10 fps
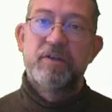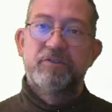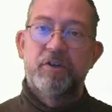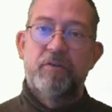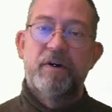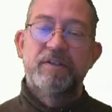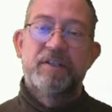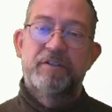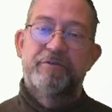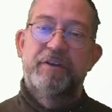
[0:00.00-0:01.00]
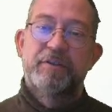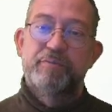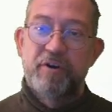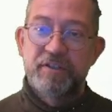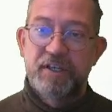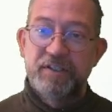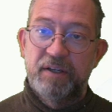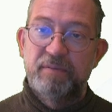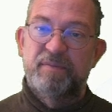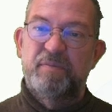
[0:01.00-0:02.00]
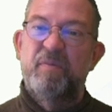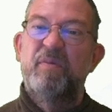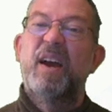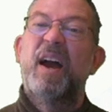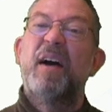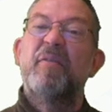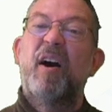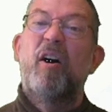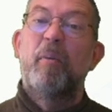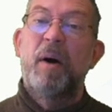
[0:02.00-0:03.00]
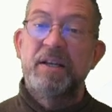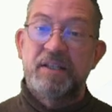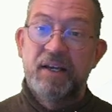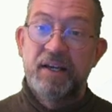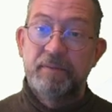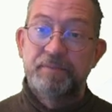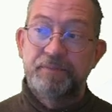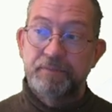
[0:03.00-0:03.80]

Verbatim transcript: So once it's finished processing, we have our mask layer,